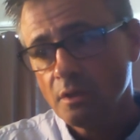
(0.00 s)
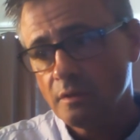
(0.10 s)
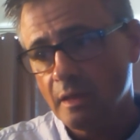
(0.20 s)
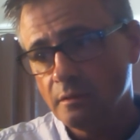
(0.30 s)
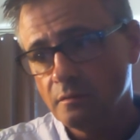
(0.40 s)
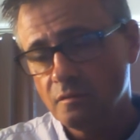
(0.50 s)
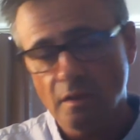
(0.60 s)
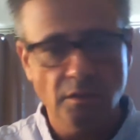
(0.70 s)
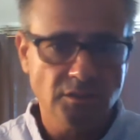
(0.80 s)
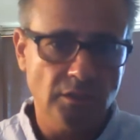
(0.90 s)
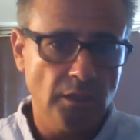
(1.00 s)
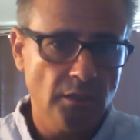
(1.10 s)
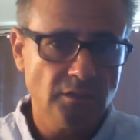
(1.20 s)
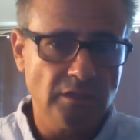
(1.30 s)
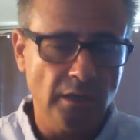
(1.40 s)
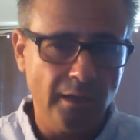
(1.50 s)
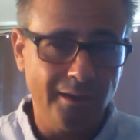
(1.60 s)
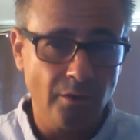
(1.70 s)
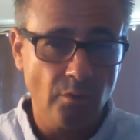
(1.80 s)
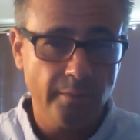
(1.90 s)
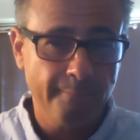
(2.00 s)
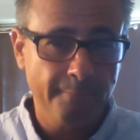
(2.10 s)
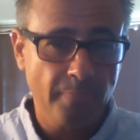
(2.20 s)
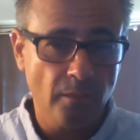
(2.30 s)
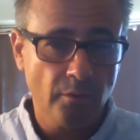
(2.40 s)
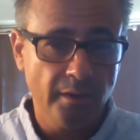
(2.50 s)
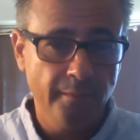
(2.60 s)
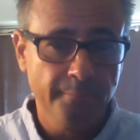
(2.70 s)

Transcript: then it's not adequate. Okay.